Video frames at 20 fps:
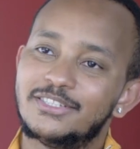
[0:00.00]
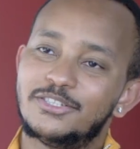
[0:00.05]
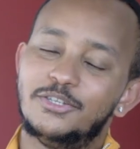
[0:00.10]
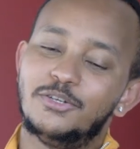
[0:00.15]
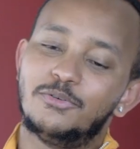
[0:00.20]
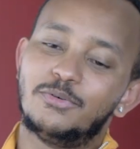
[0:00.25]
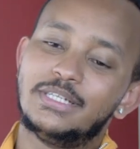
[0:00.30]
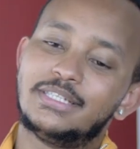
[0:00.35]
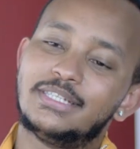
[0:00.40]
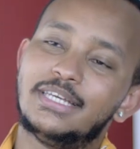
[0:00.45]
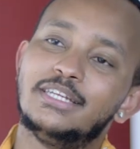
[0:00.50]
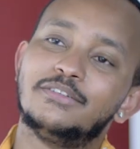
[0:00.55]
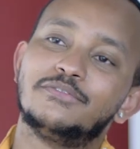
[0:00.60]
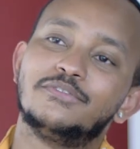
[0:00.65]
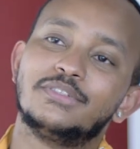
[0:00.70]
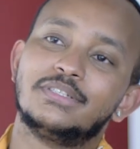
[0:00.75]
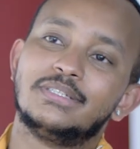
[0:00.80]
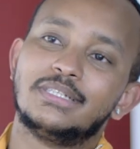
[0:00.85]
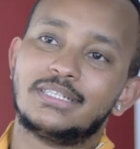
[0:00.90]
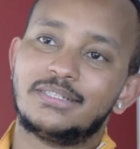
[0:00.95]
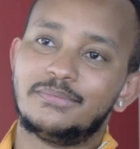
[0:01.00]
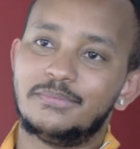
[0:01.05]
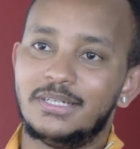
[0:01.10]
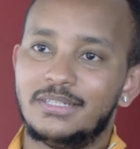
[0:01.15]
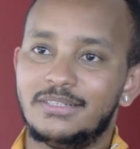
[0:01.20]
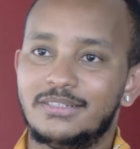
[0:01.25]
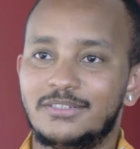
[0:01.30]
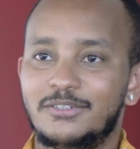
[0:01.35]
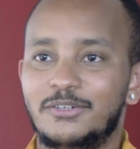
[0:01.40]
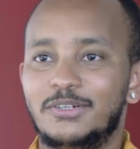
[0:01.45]
So you're retained for 6
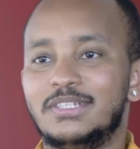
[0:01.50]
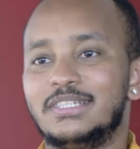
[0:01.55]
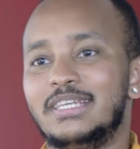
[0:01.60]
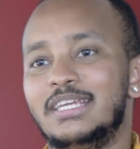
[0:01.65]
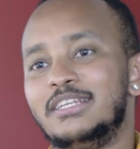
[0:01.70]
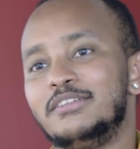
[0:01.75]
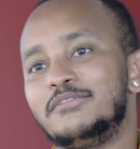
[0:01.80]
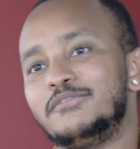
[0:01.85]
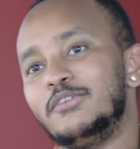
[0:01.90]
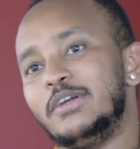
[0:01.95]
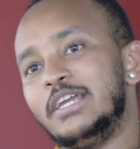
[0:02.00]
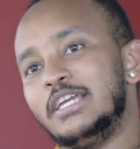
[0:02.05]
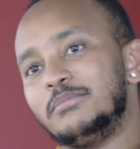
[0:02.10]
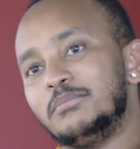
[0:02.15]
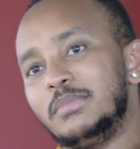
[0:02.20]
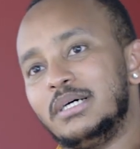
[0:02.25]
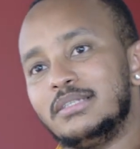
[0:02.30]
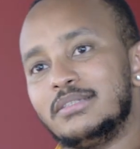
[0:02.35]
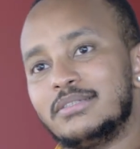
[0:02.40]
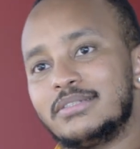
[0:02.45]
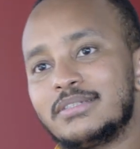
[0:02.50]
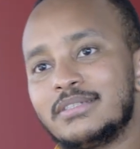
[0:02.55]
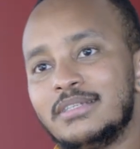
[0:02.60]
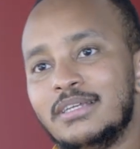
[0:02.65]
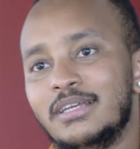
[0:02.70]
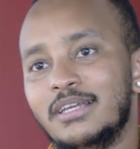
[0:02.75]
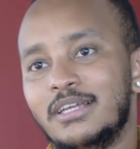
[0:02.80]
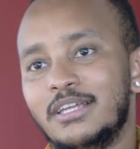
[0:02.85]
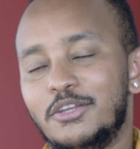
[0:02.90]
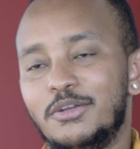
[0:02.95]
months, you're retained for 8 months,
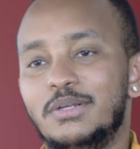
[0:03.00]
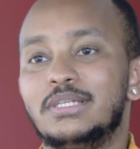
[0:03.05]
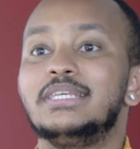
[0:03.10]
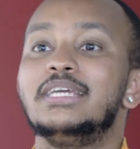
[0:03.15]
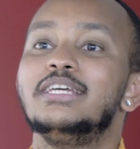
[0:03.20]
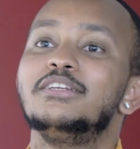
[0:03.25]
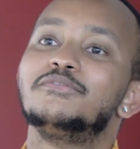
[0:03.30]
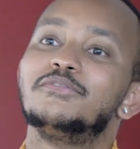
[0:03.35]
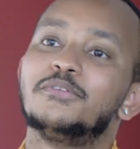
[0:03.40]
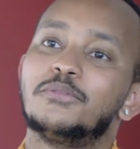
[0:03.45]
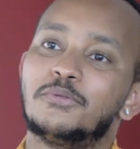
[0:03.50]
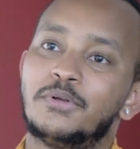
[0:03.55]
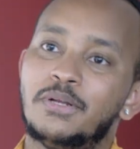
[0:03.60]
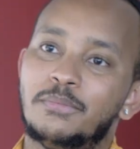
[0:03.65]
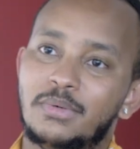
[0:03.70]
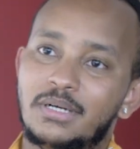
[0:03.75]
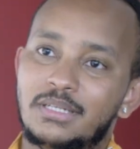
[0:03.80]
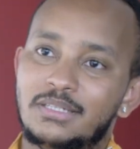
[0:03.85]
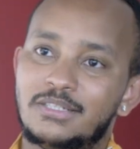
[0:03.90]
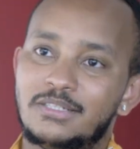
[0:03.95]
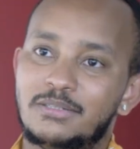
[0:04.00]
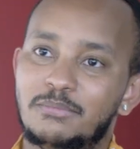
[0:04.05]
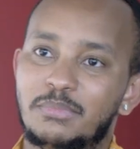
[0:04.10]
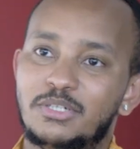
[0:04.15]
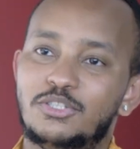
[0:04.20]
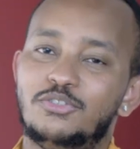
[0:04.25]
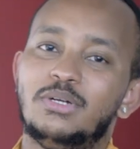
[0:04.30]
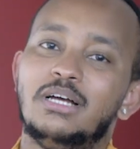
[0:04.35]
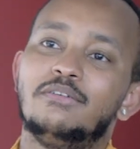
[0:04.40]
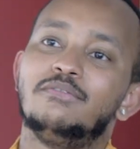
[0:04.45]
you're retained for 3 months,
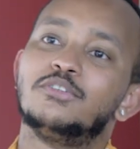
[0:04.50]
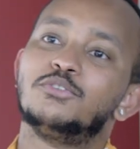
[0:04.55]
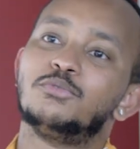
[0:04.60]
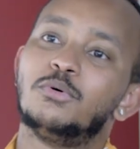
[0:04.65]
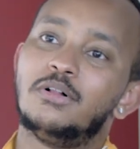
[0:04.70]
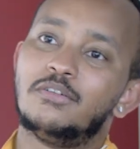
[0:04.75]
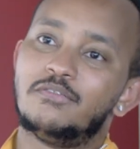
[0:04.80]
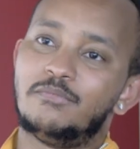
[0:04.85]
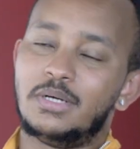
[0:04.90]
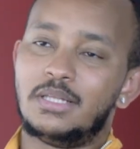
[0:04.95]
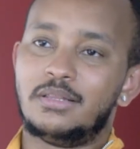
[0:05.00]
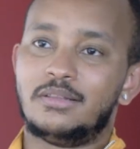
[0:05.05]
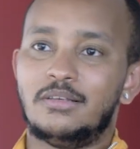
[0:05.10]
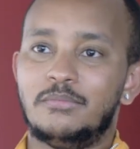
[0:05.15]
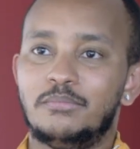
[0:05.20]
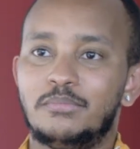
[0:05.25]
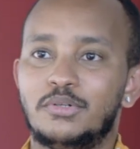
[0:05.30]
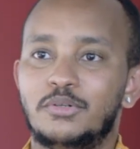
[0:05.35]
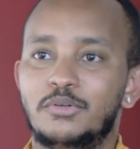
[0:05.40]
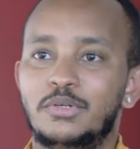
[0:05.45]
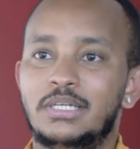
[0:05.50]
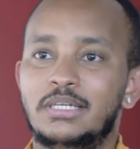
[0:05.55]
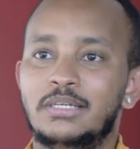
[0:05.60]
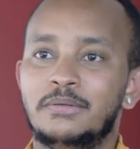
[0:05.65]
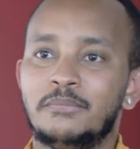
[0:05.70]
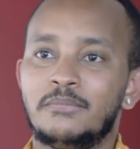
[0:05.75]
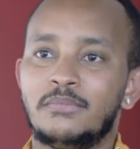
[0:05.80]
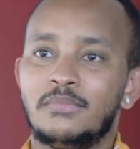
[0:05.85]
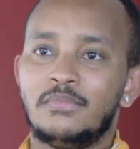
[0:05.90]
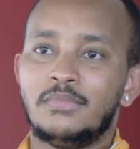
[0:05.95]
but you have a 12-month employee.
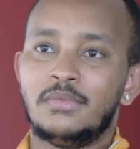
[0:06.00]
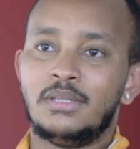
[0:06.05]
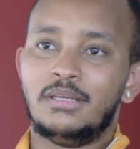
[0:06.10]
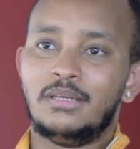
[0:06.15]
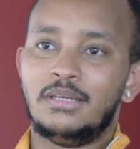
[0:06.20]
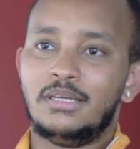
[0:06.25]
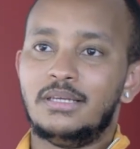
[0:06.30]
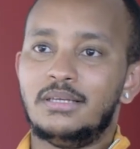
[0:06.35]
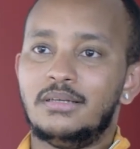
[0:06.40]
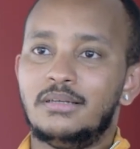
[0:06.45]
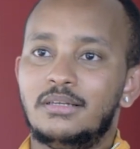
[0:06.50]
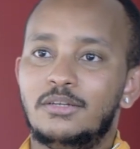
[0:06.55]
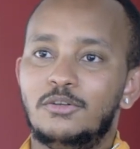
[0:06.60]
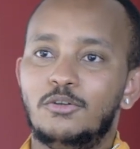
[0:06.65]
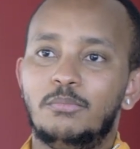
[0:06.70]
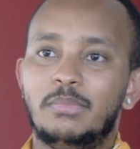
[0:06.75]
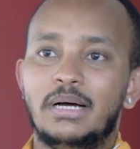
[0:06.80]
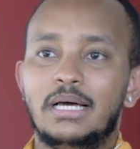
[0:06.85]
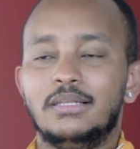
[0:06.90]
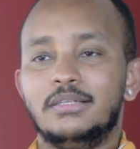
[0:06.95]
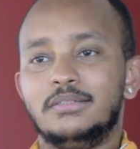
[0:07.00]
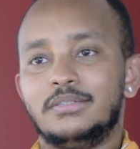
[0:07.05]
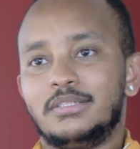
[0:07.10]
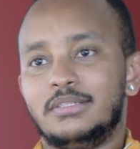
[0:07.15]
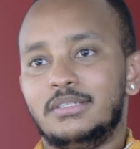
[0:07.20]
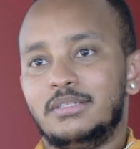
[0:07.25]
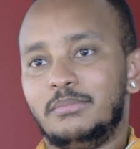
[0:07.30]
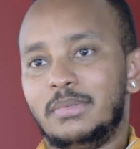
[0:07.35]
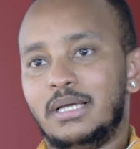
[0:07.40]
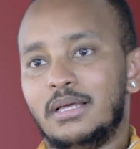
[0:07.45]
No balance
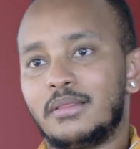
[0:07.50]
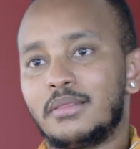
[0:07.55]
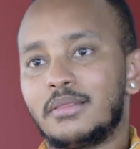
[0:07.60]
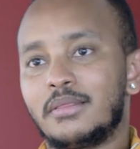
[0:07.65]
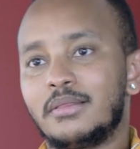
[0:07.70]
in the math.